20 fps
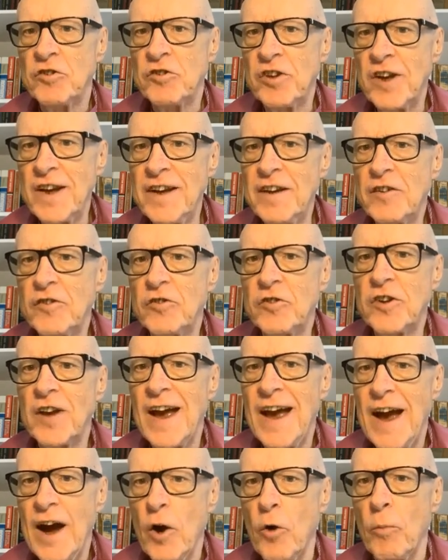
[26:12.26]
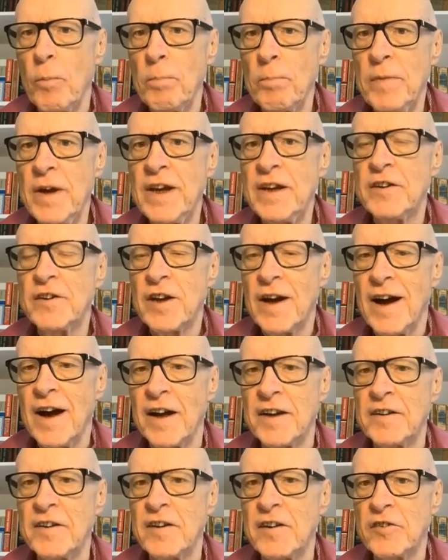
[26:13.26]
and seeks to help
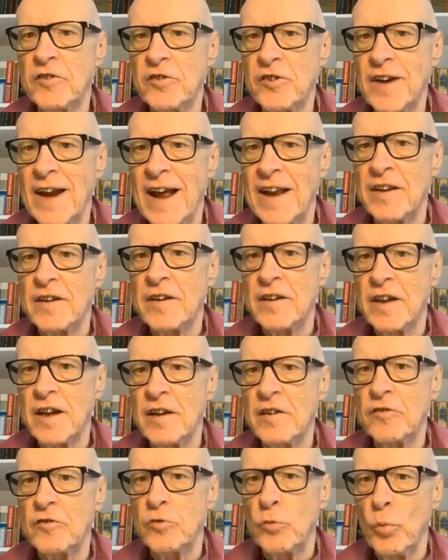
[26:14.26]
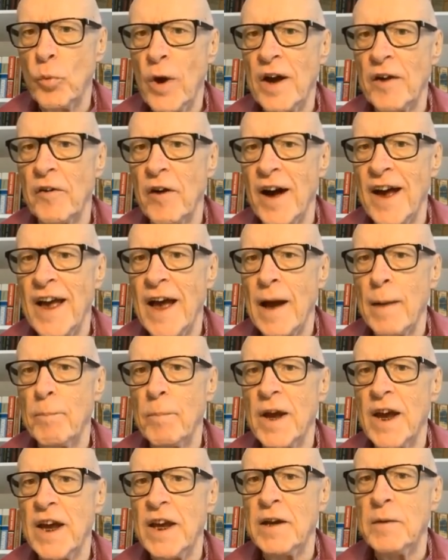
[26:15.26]
me to understand things
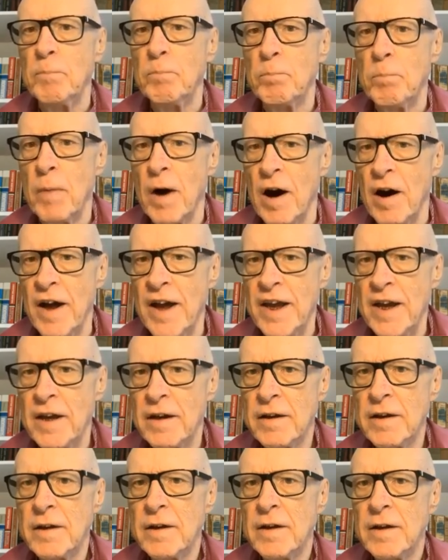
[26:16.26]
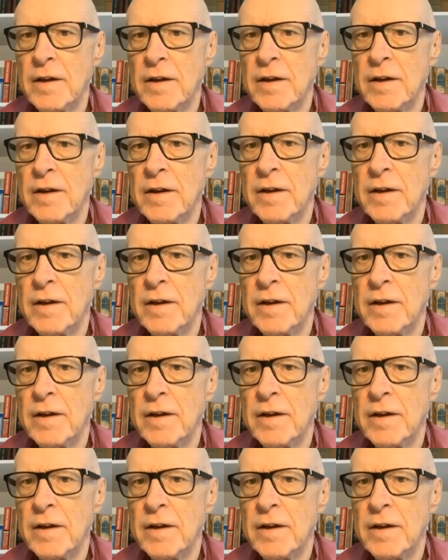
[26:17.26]
where I am in my